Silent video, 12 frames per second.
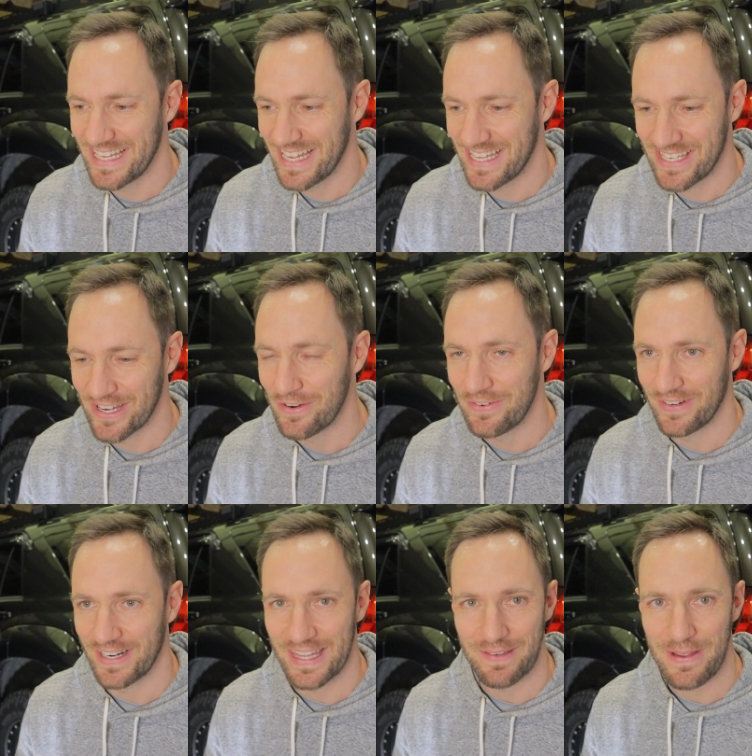It's so
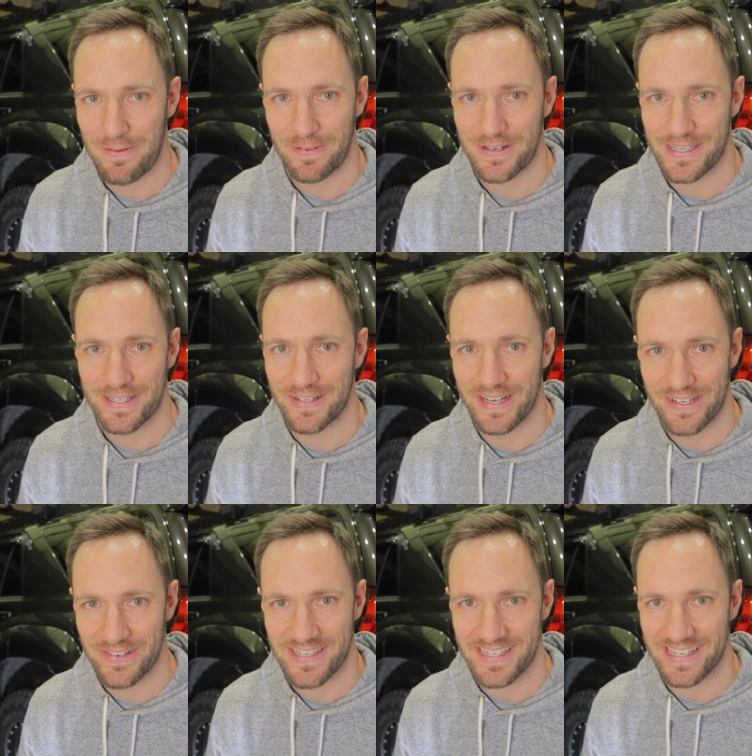funny that people are so
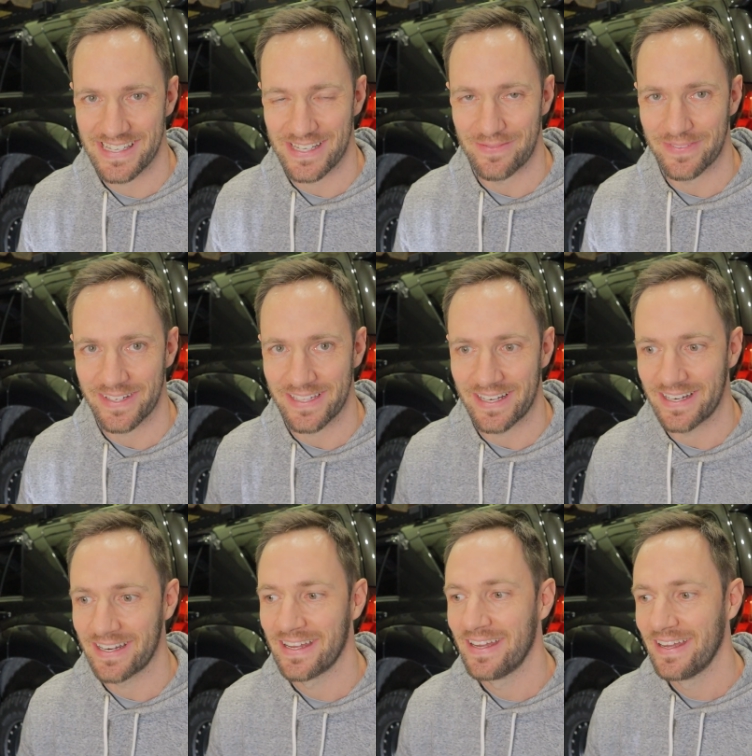interested in something like
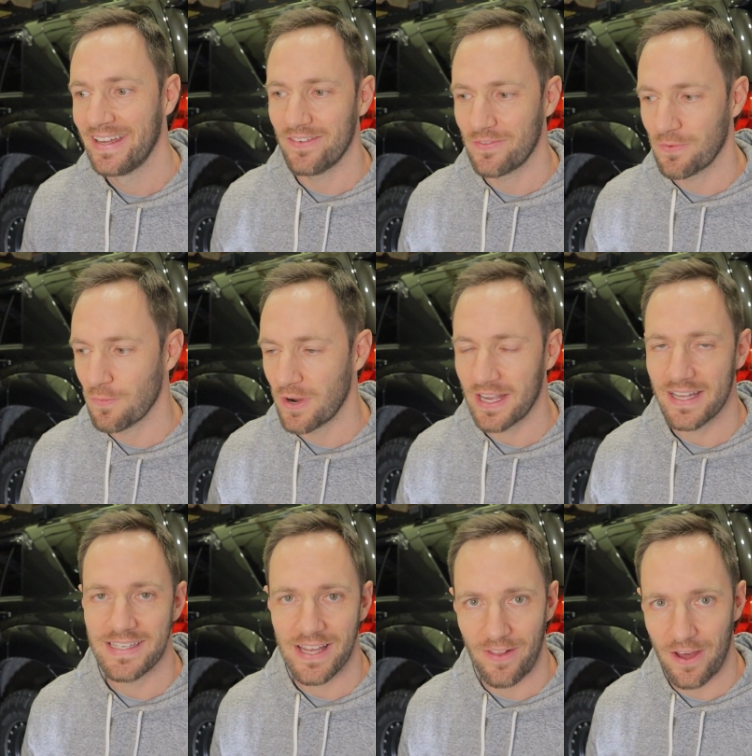that. From what I can
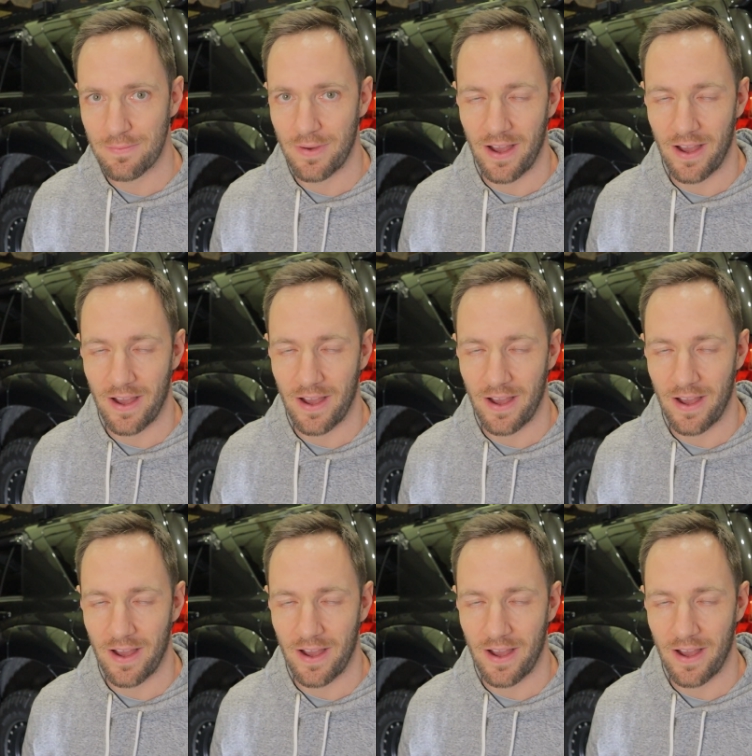tell on